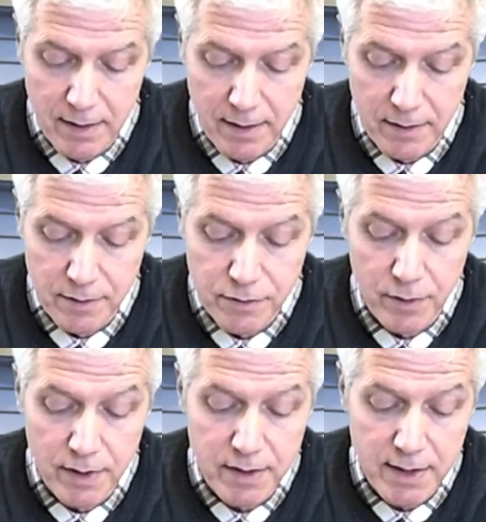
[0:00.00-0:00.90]
Uh, the
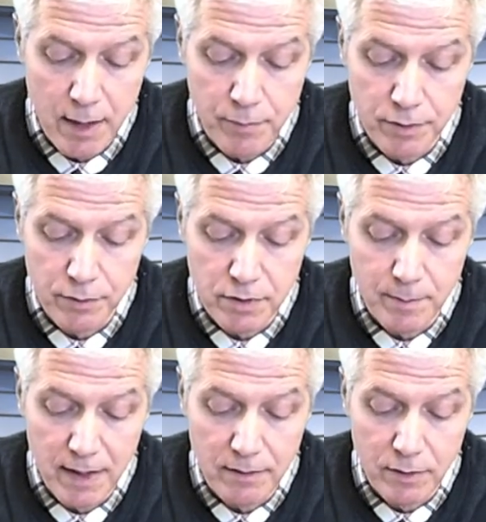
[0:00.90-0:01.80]
Saudis now produce about